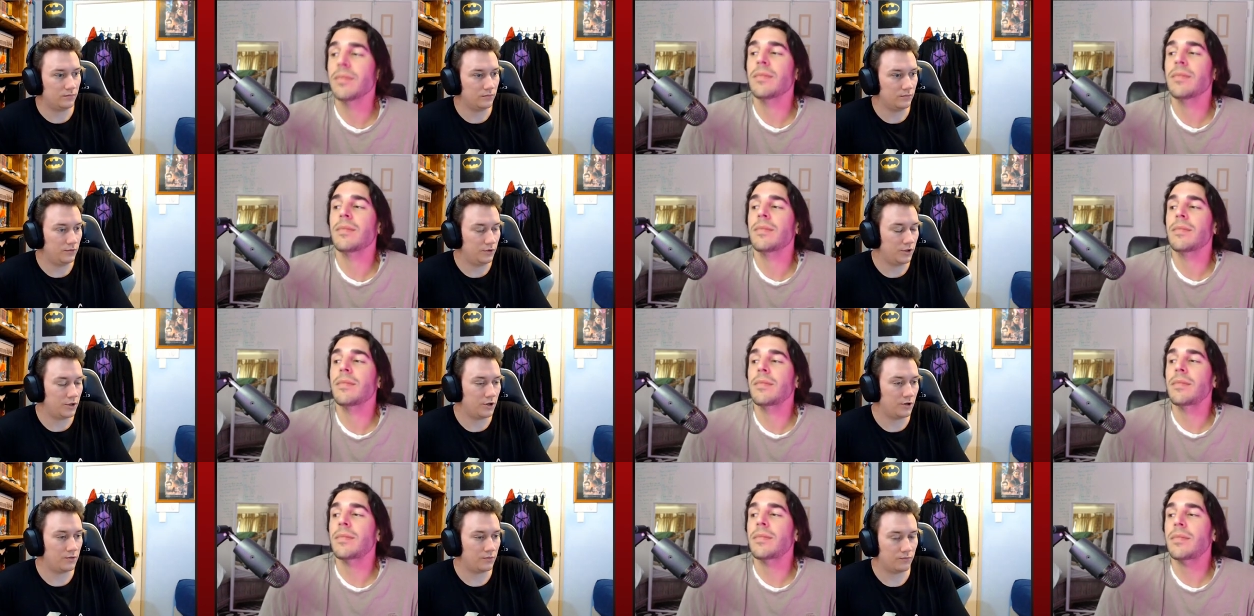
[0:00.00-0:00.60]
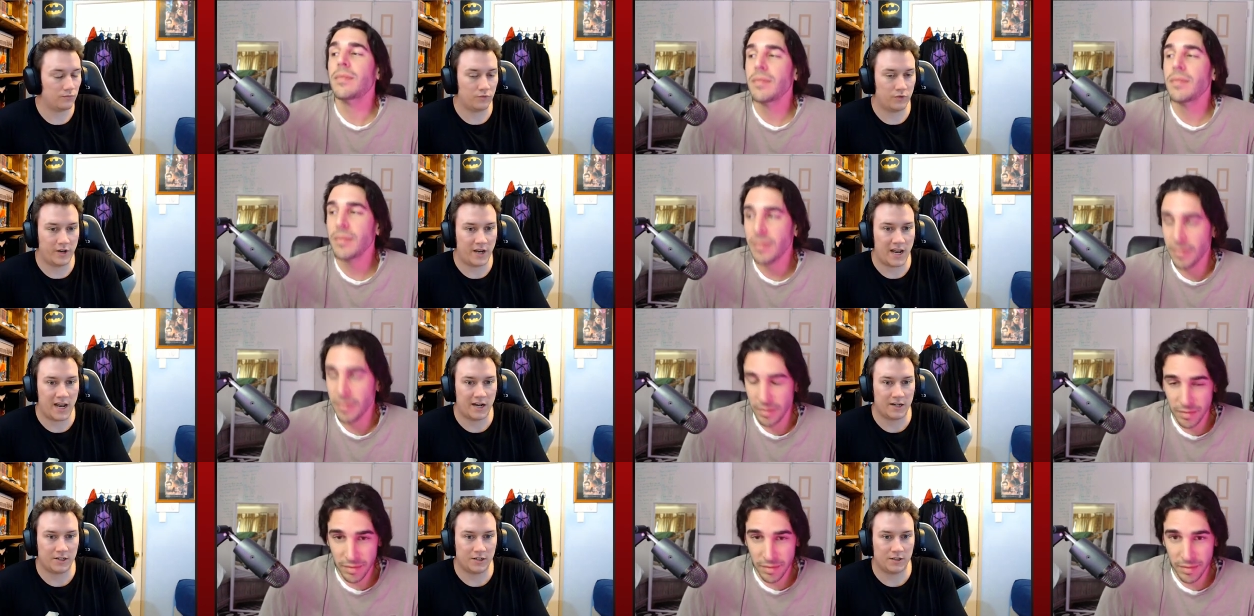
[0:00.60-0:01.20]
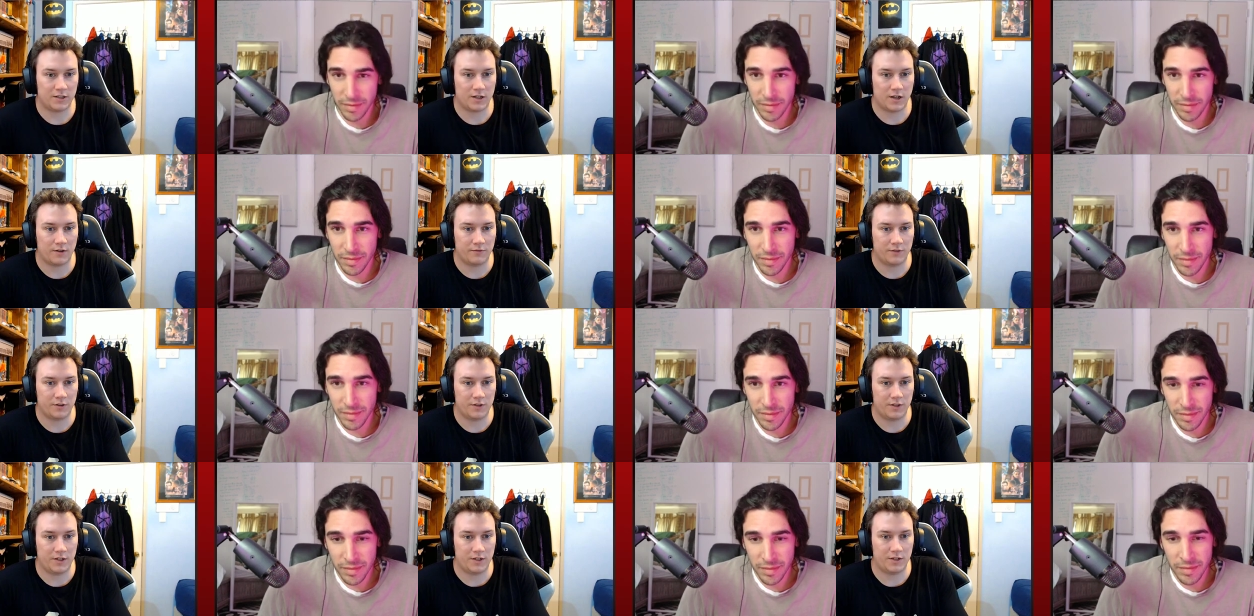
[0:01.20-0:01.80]
Speaker 1: you know, react and cover
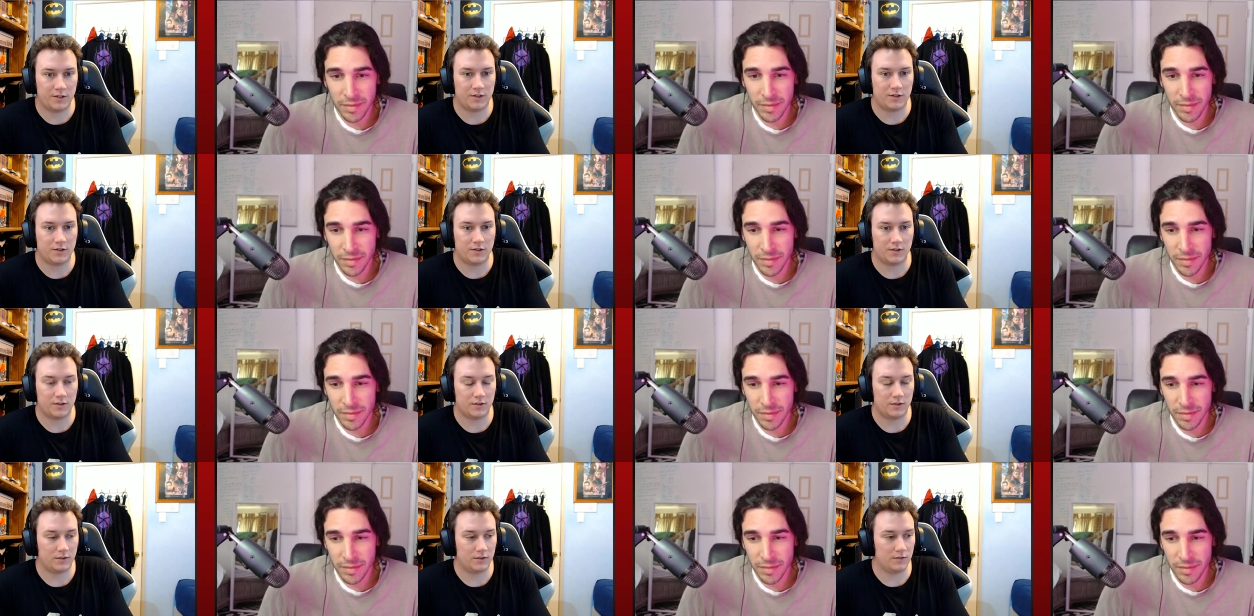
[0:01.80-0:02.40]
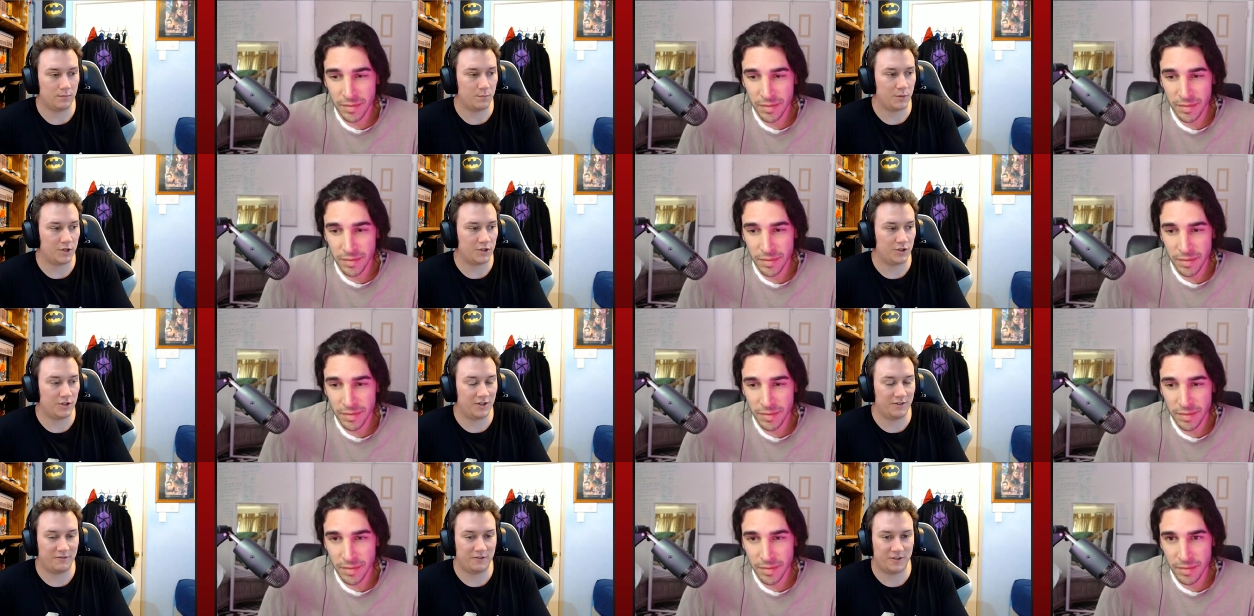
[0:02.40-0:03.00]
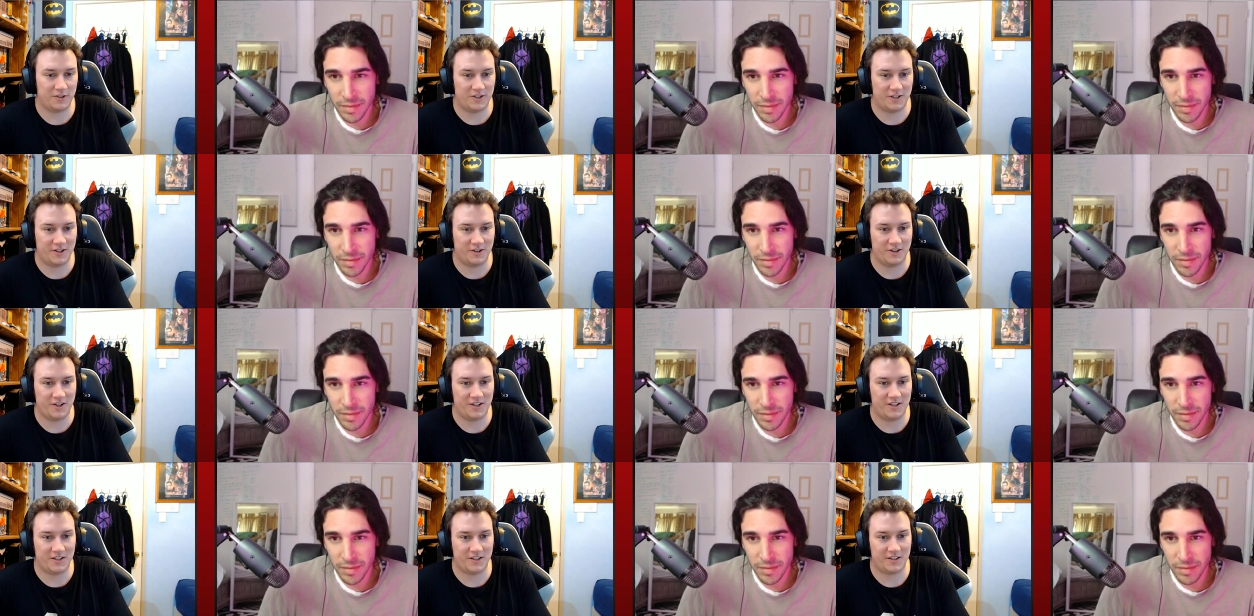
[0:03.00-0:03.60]
these bunch of different
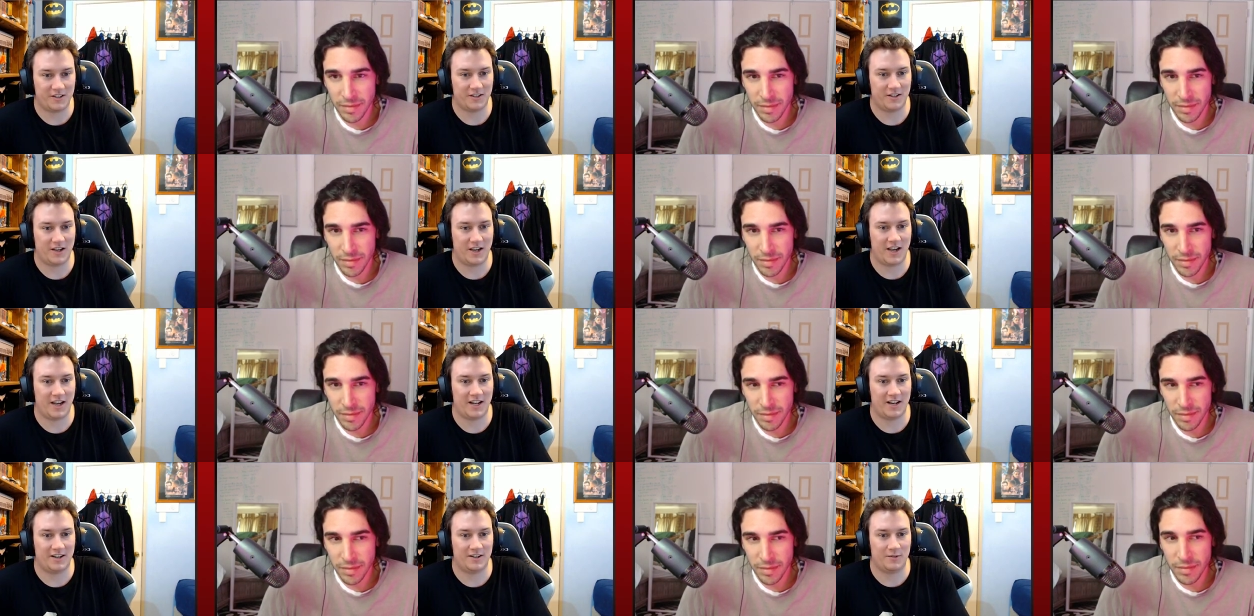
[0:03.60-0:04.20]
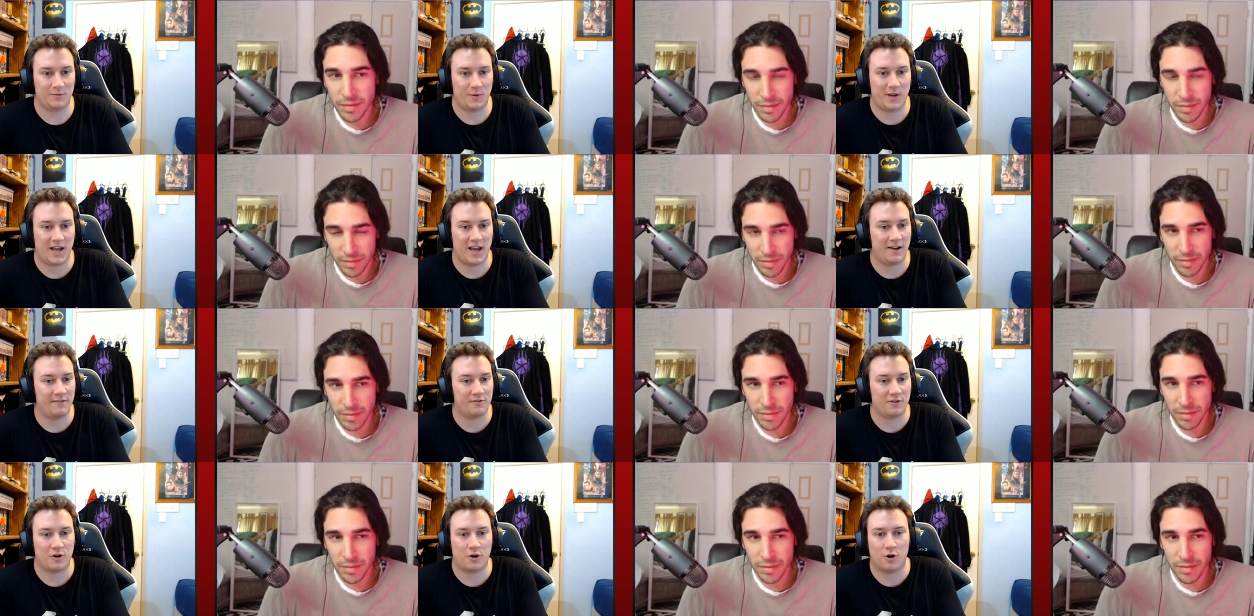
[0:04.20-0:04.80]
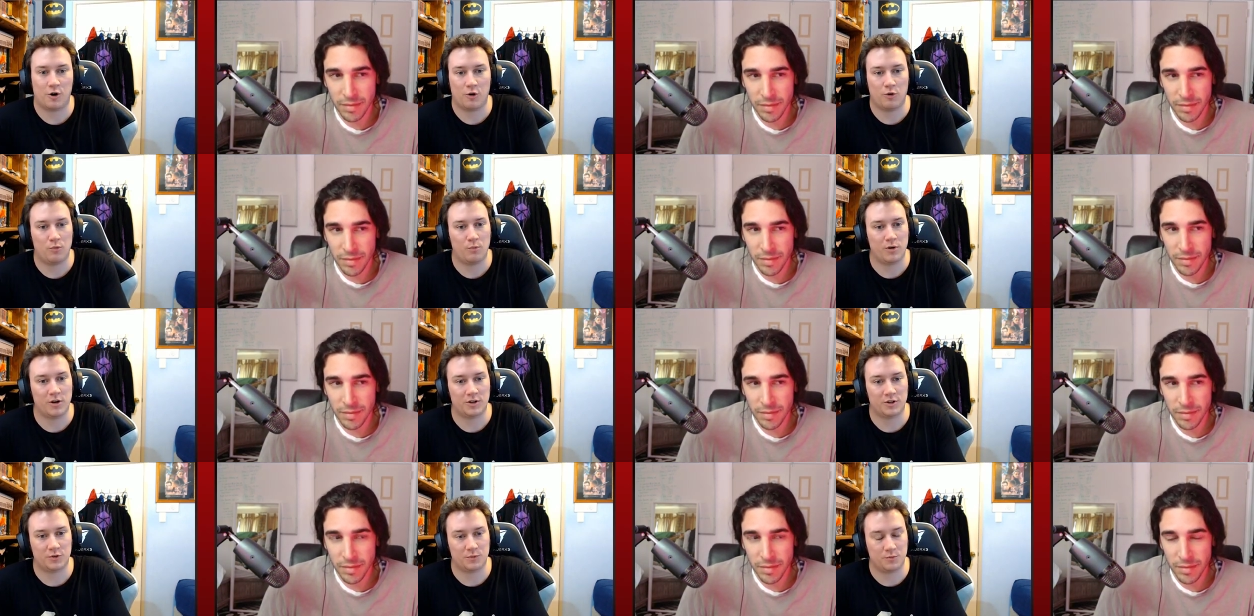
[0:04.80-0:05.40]
series, and we have a whole
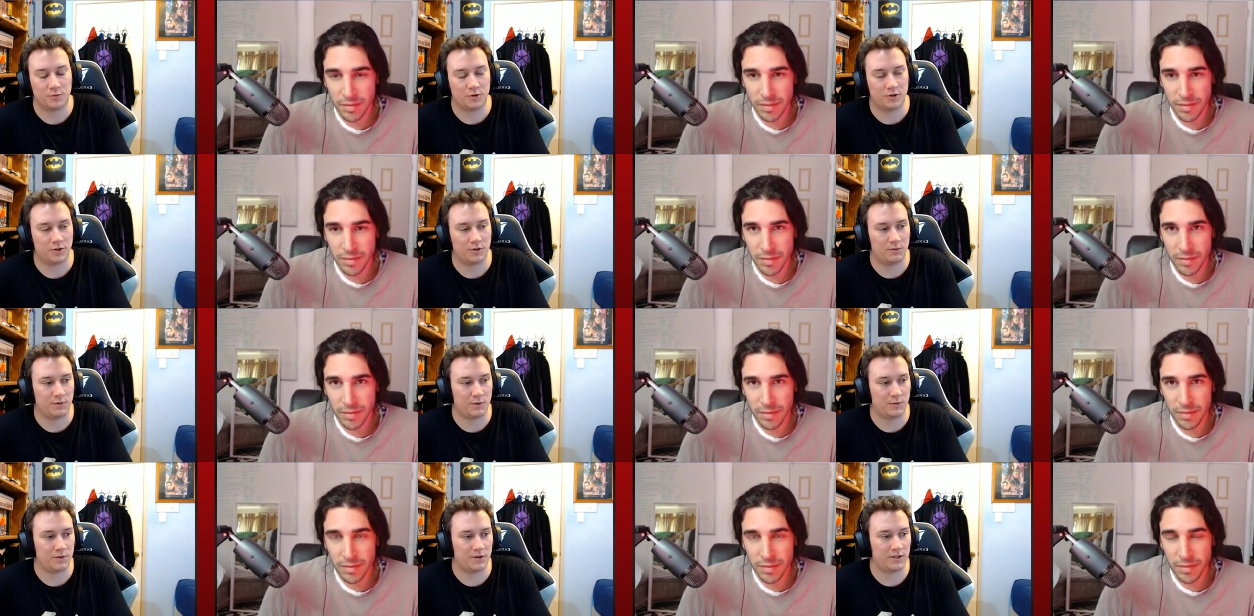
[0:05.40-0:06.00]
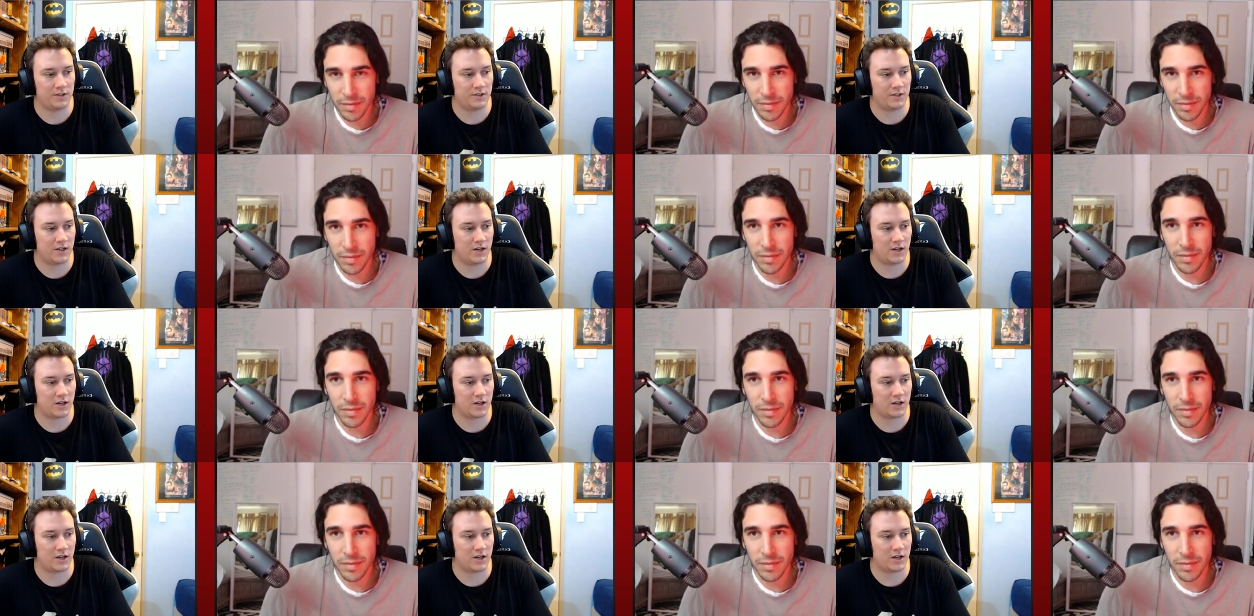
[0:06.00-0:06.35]
bunch more that we want to start